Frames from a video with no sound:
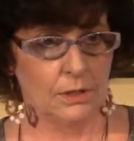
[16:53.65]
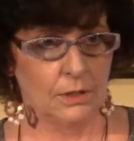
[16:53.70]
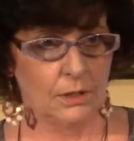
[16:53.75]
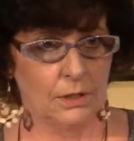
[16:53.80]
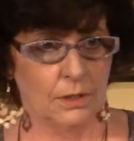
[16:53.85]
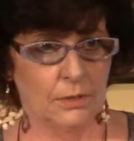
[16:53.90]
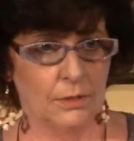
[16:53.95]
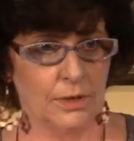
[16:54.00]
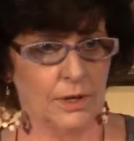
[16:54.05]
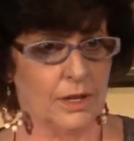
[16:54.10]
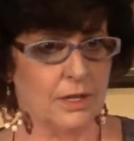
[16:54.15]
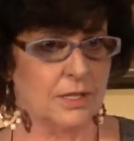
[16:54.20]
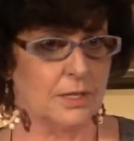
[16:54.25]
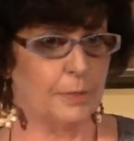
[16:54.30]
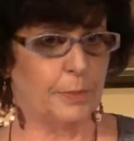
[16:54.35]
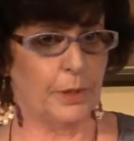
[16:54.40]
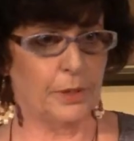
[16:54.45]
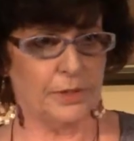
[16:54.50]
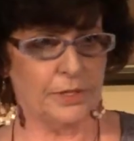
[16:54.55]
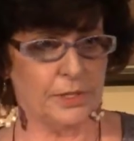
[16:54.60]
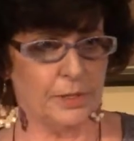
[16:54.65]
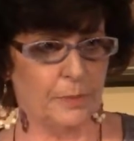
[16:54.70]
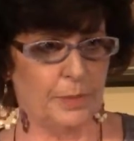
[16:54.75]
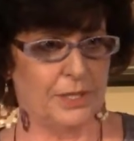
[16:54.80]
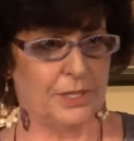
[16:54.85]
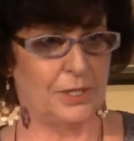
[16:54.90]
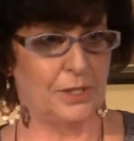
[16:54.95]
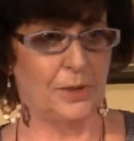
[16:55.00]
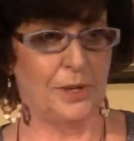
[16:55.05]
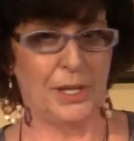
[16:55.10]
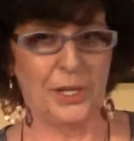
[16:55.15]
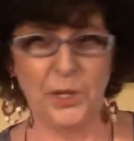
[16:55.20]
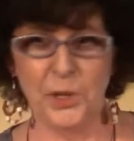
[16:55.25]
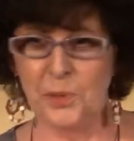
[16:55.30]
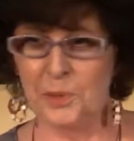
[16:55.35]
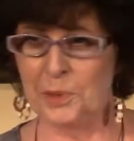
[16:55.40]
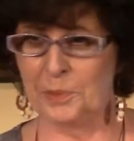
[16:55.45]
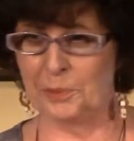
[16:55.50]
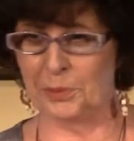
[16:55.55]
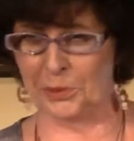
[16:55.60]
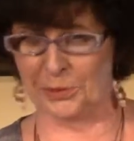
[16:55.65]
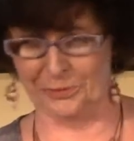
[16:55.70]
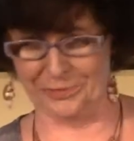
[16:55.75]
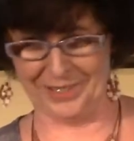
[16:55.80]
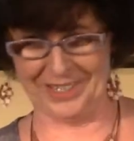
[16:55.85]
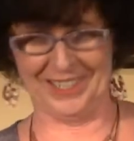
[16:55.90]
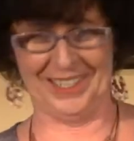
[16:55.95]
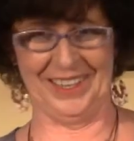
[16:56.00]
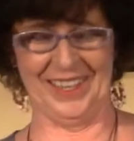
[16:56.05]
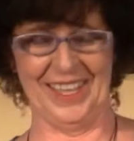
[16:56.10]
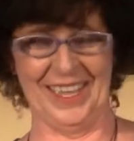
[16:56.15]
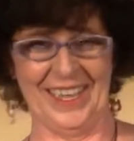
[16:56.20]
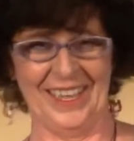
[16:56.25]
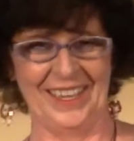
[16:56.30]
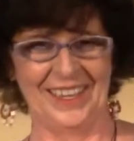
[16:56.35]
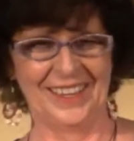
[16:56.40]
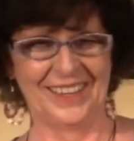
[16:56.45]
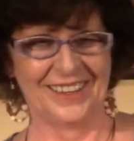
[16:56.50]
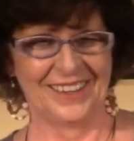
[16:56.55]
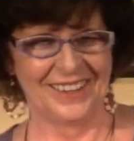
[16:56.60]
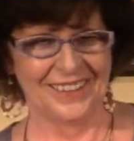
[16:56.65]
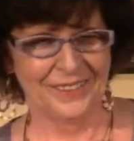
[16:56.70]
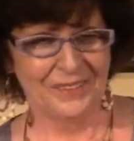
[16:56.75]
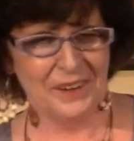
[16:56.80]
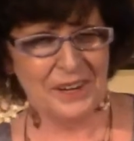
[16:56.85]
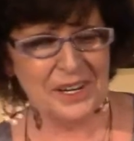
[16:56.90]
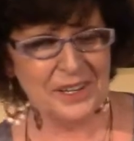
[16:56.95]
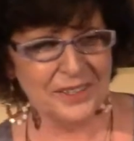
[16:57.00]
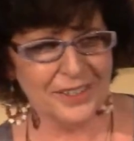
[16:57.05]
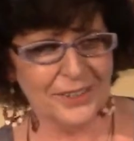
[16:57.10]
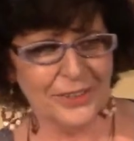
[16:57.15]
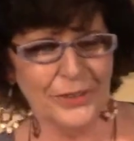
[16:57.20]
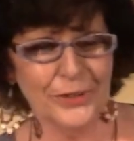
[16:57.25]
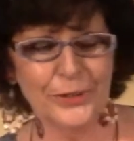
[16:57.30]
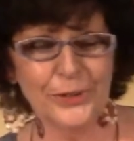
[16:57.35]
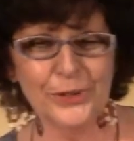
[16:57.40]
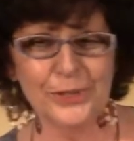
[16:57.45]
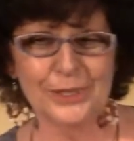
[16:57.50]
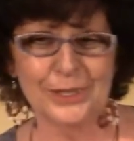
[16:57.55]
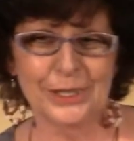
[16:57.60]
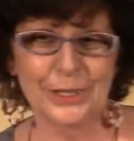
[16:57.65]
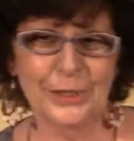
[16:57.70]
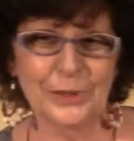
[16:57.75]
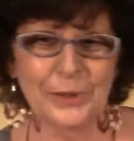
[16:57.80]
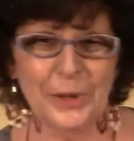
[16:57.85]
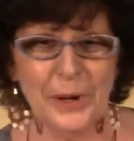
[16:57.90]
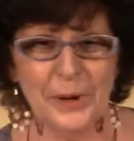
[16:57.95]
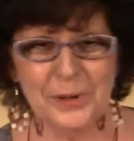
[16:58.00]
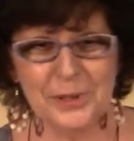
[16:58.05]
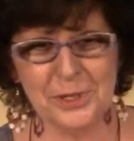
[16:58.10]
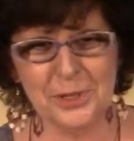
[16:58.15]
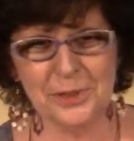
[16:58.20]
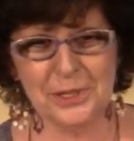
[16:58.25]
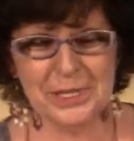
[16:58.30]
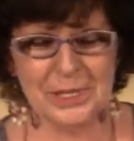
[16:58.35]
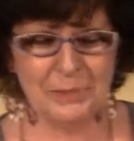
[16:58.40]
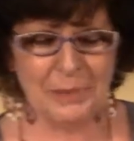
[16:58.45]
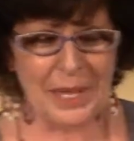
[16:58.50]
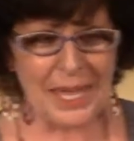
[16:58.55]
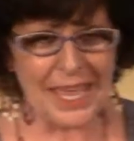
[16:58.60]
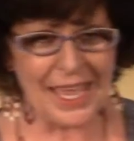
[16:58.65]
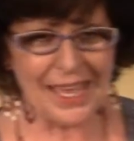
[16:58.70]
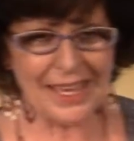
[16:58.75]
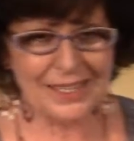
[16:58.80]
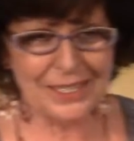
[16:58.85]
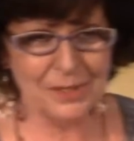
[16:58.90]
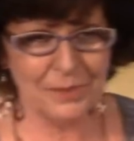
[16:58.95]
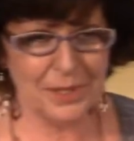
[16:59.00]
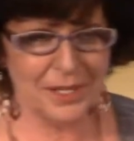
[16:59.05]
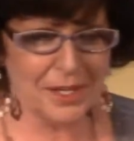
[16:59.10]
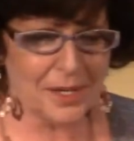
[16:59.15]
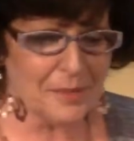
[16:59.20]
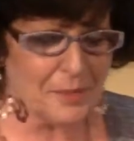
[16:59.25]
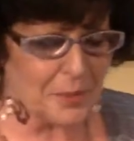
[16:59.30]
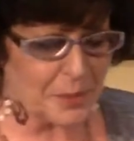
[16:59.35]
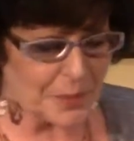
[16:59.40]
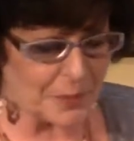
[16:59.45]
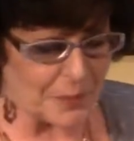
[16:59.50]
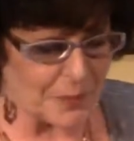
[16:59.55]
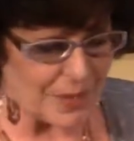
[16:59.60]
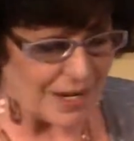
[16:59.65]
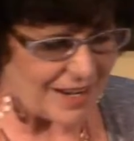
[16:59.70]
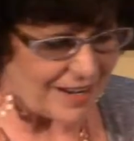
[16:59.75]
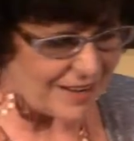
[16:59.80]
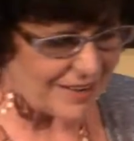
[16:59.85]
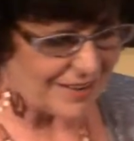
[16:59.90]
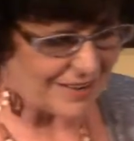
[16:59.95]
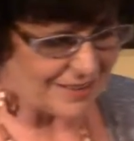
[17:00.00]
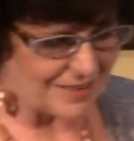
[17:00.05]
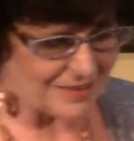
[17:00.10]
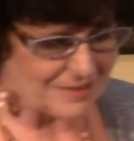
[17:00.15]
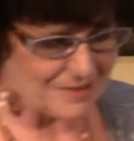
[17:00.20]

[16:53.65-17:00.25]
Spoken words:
We're not supposed to be doing human perfectly. We're here to learn, to grow, to expand, to become more aware.